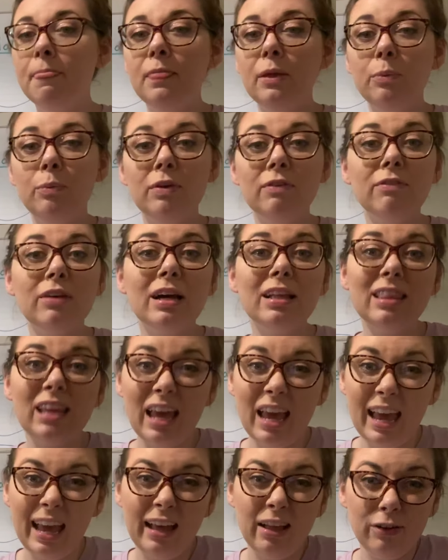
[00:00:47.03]
We've got the
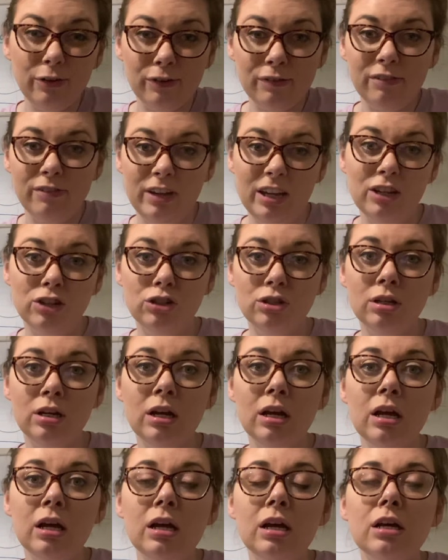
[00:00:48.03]
anglerfish.
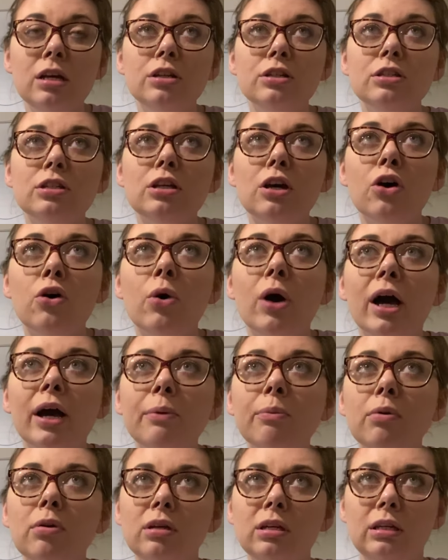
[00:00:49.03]
So I
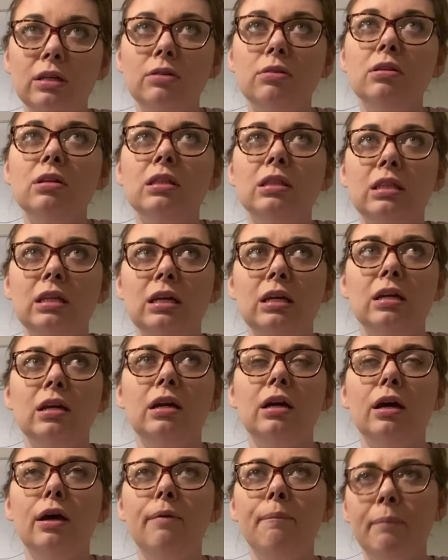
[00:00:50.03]
want you to
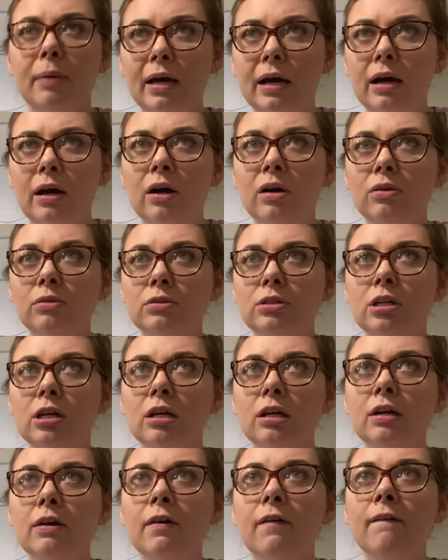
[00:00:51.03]
think about
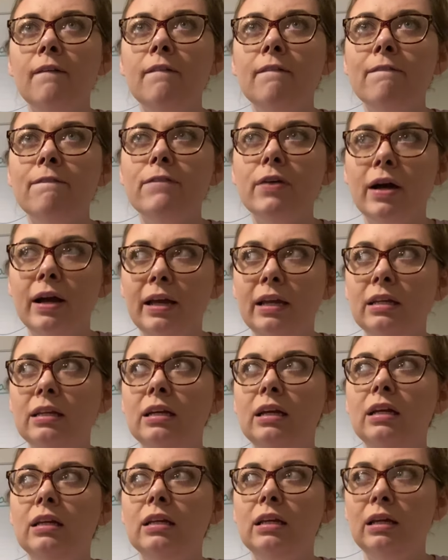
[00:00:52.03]

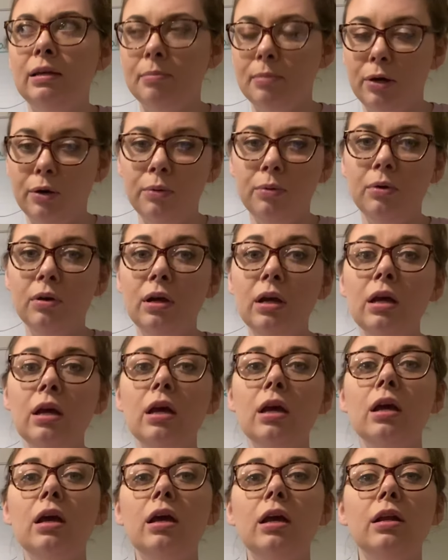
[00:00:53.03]
Finding Nemo.
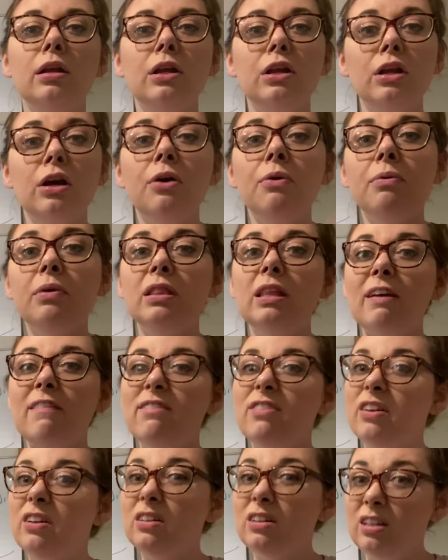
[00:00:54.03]
And you know when they
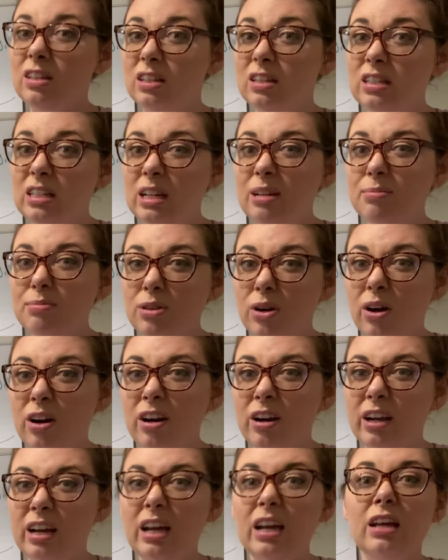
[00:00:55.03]
fell into the deep
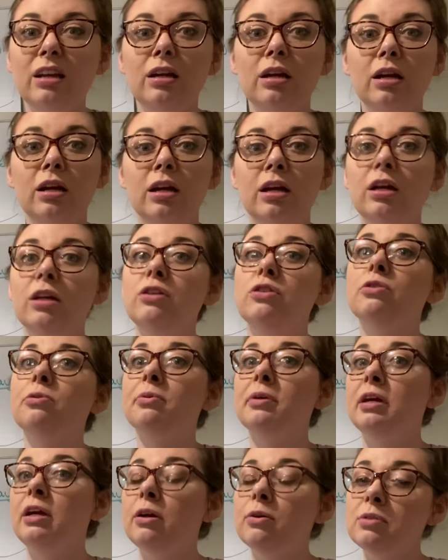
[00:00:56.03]
dark and
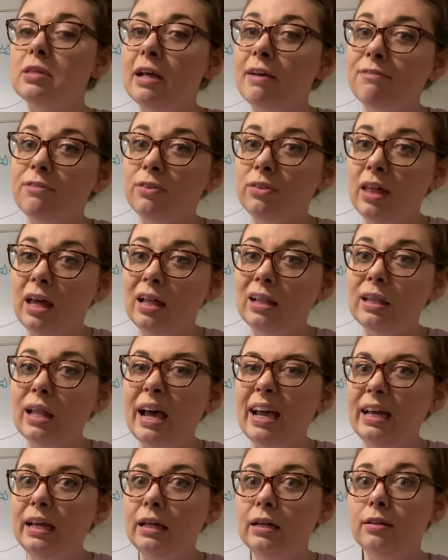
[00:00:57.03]
Dory goes after that
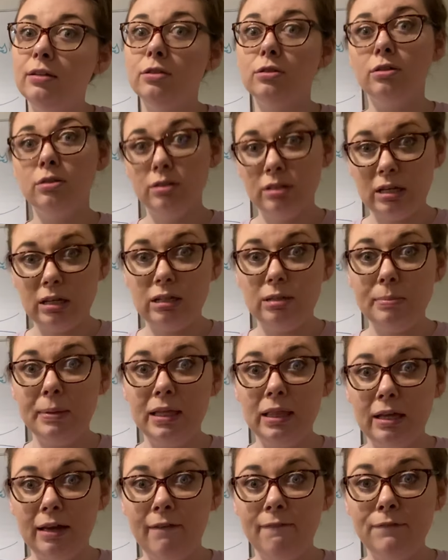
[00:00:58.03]
light and it turns out to be
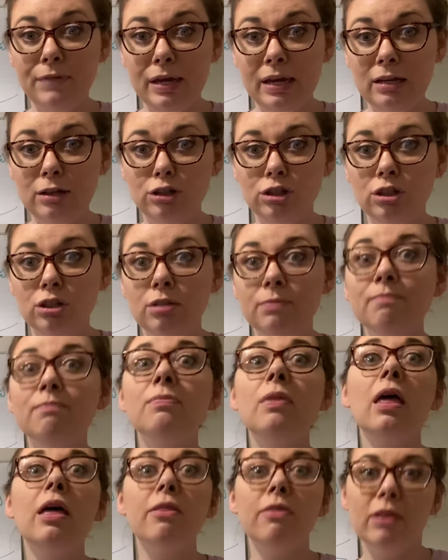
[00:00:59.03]
that fish?
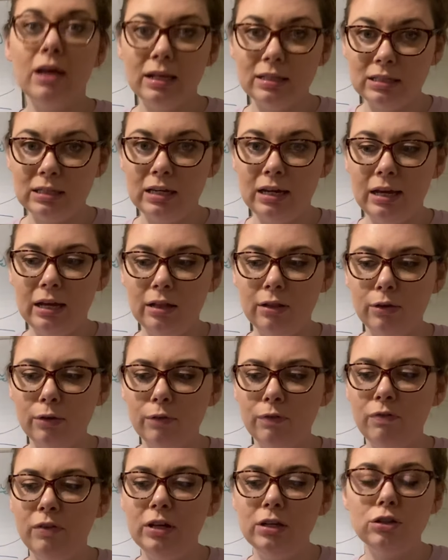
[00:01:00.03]
That's an
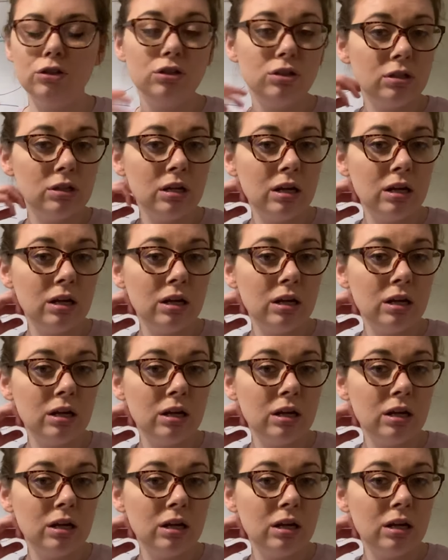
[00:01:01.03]
anglerfish.